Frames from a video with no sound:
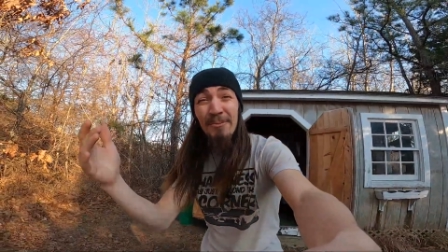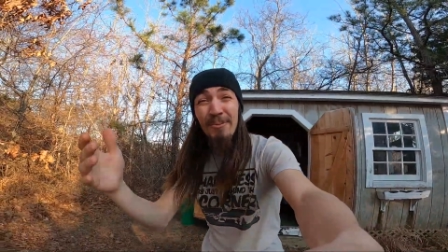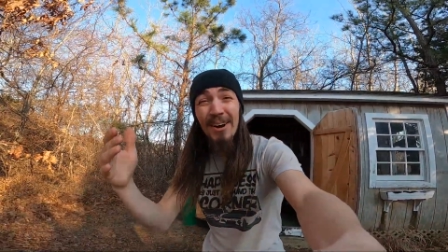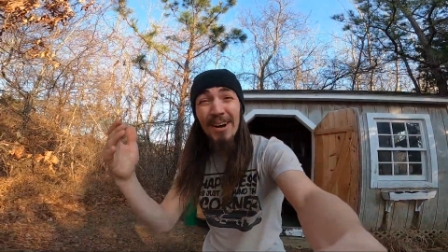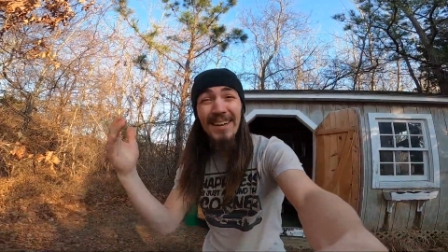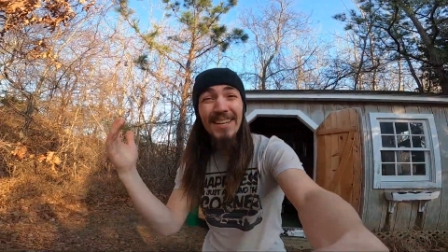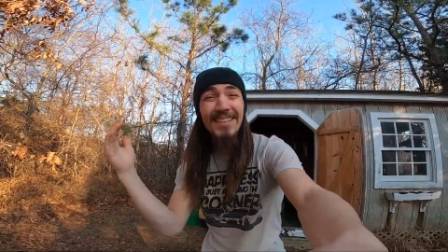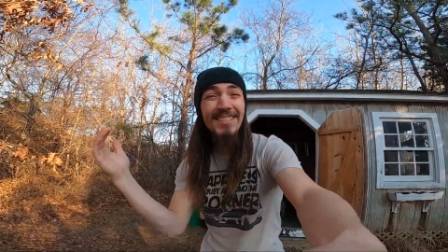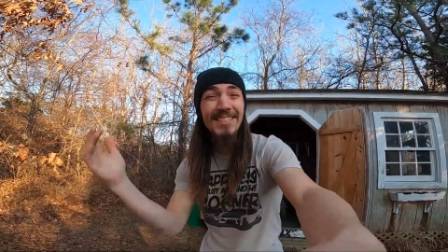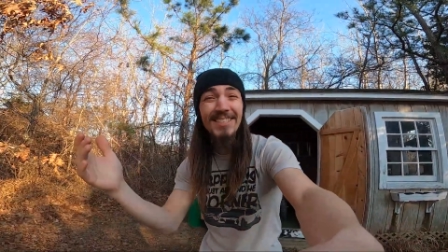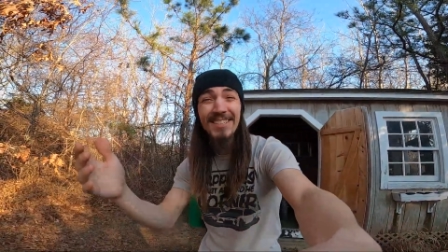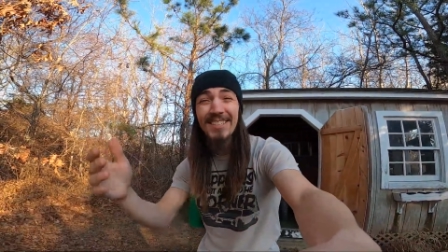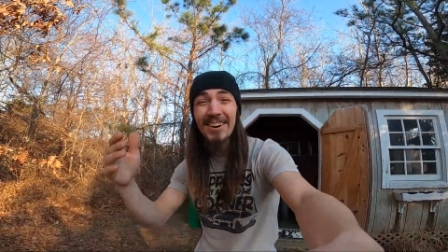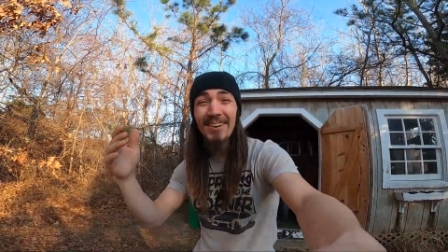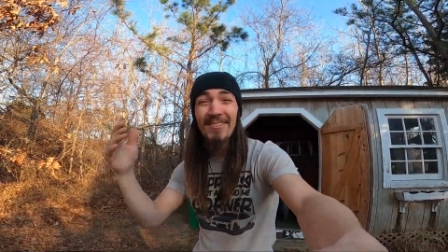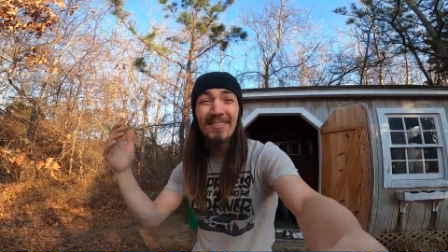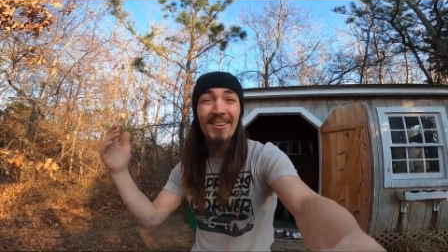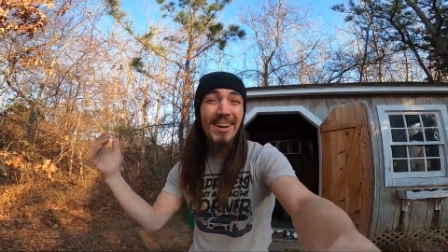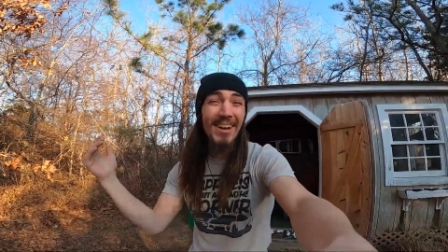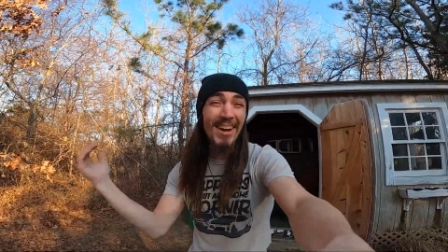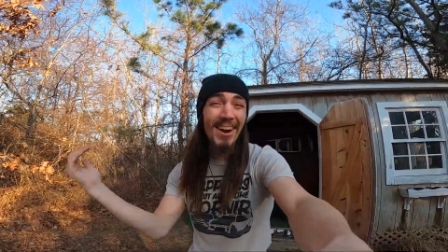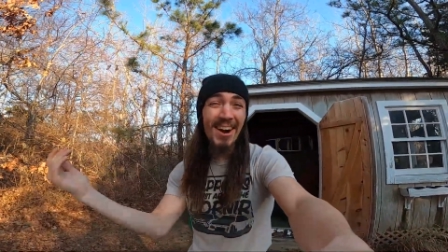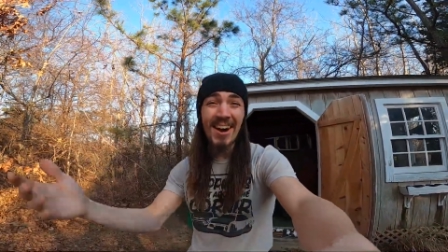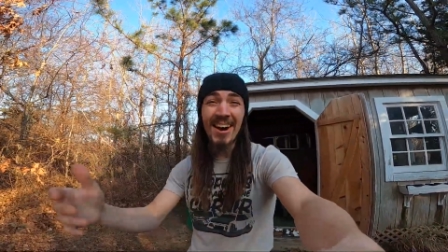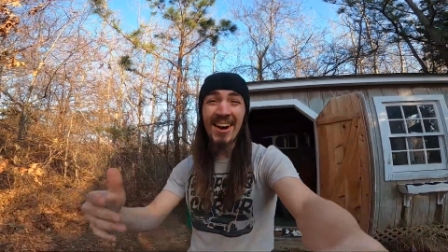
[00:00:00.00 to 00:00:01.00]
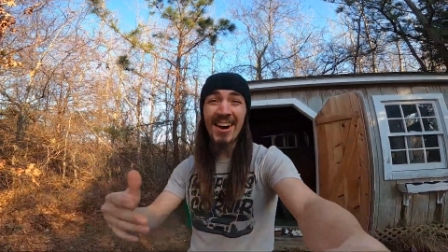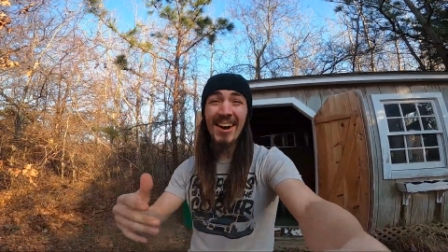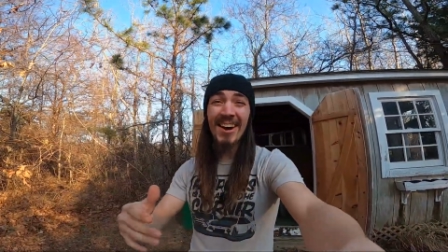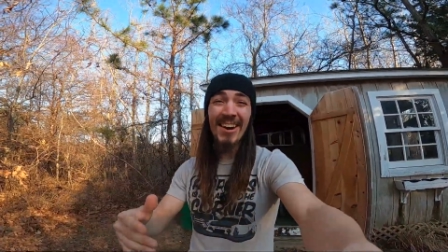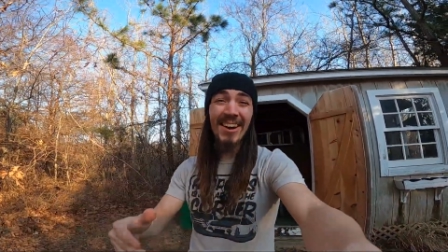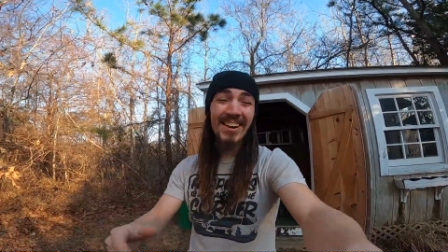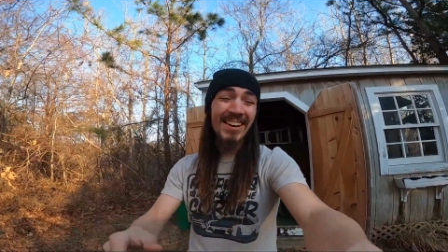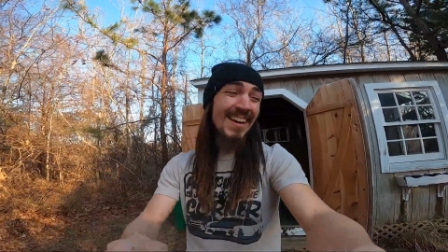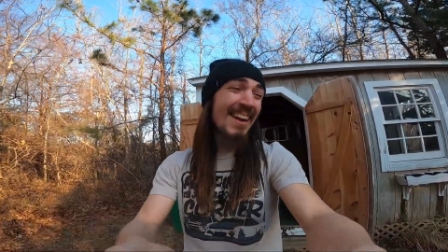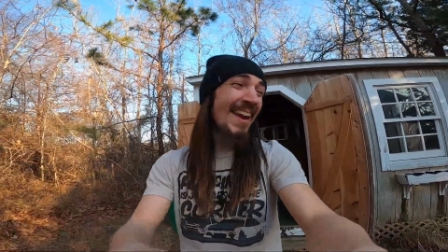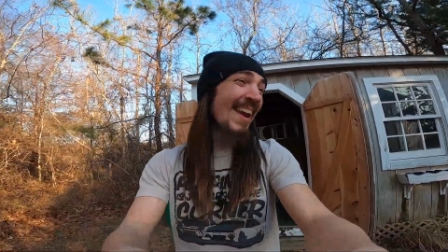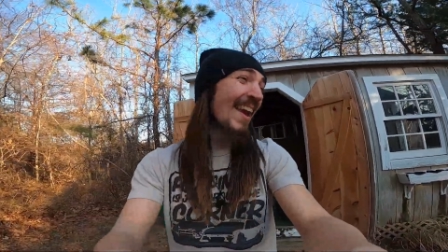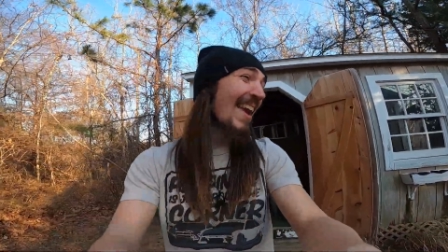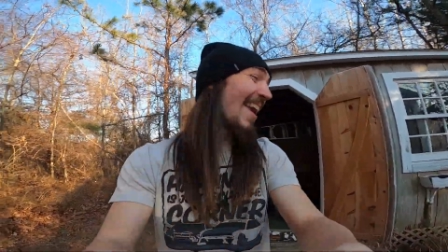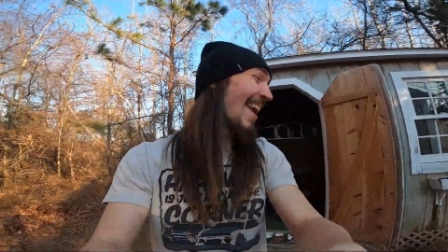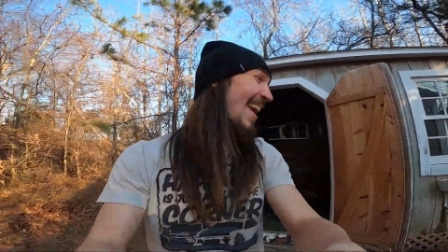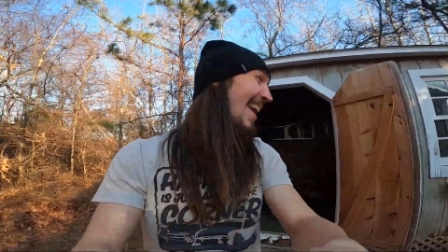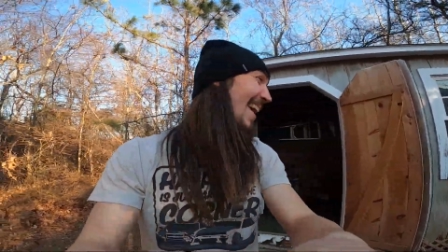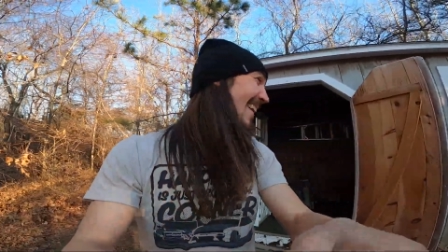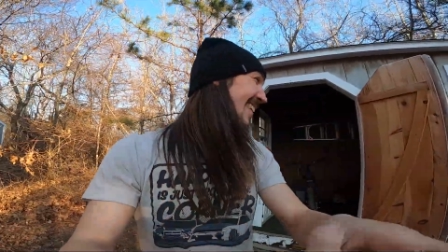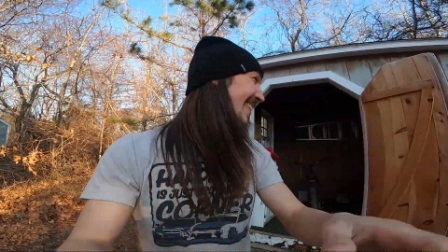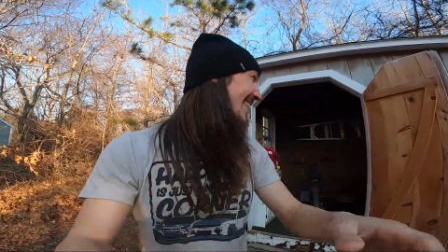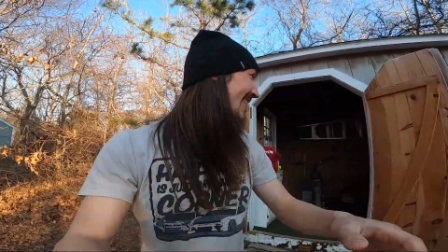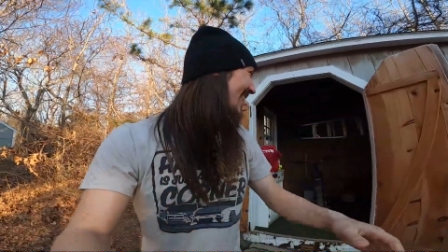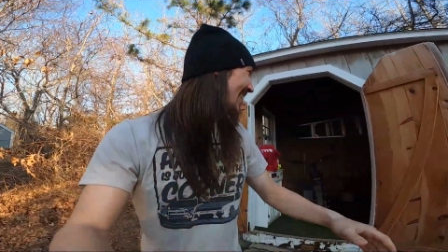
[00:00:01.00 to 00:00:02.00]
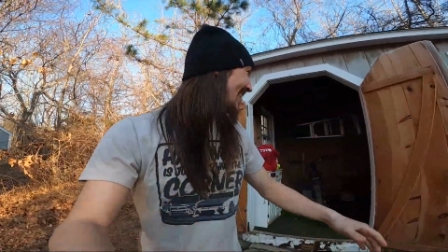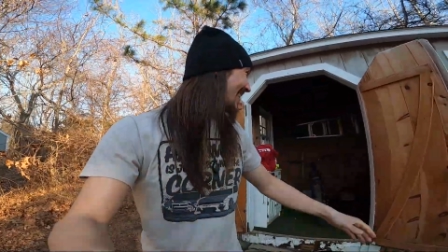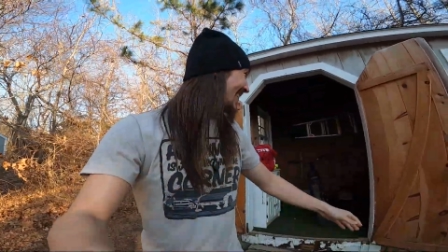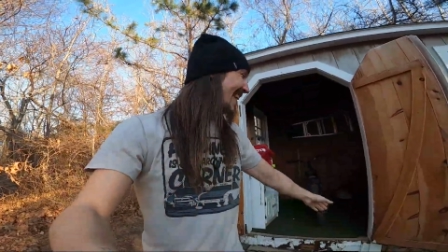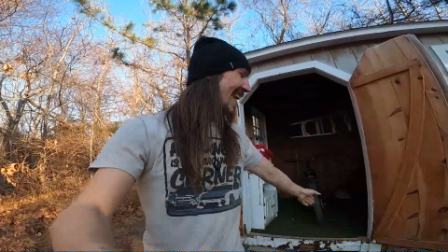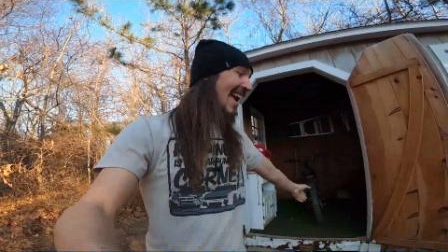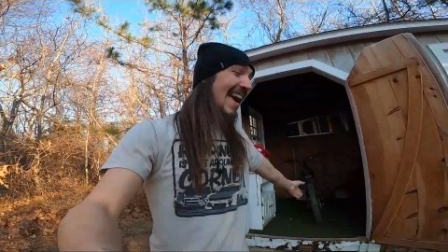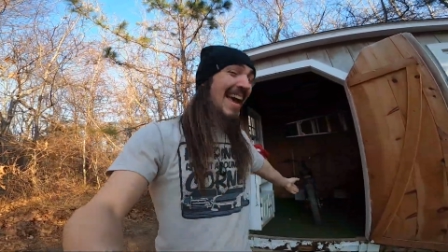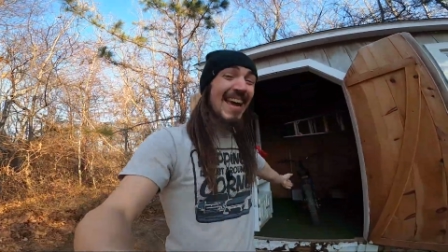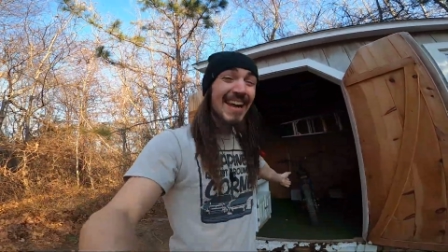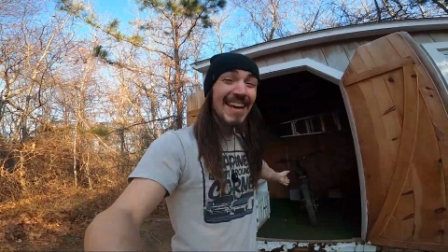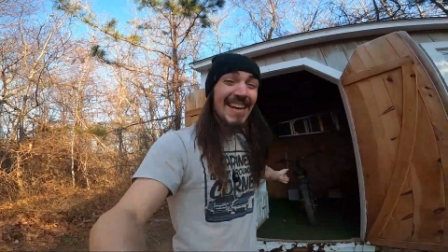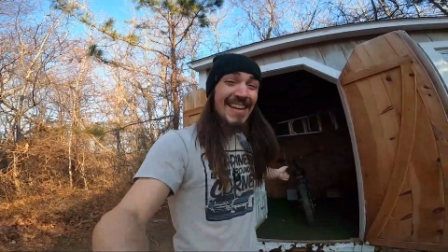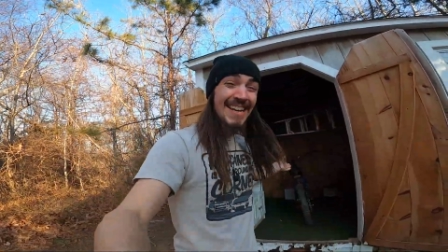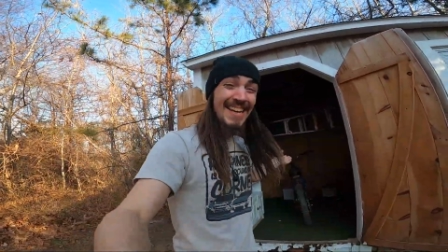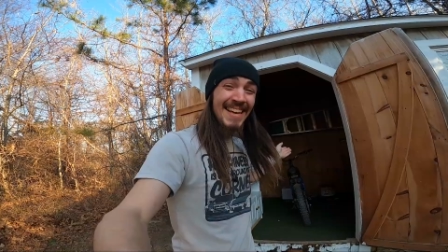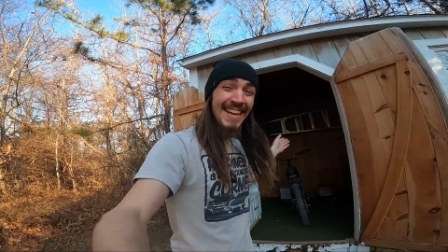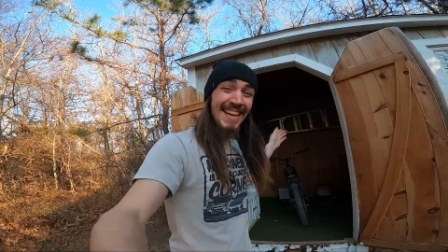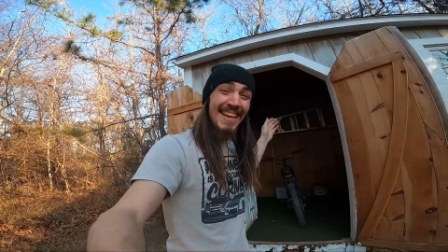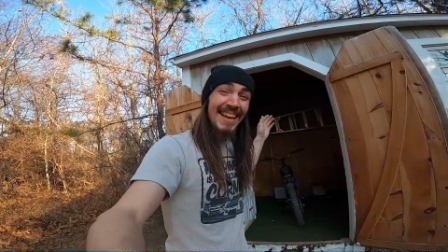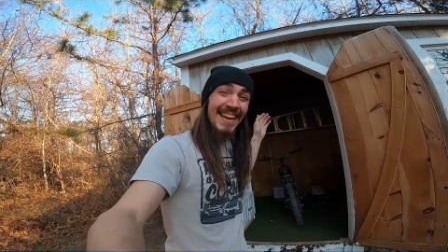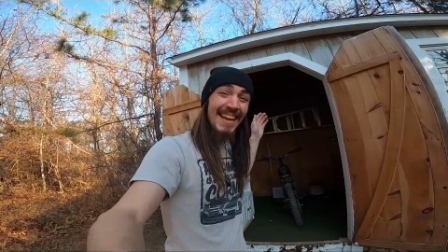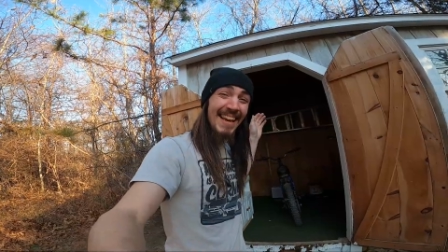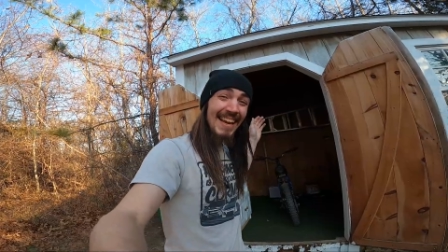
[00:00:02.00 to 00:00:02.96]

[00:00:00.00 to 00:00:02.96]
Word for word: what is going on? Today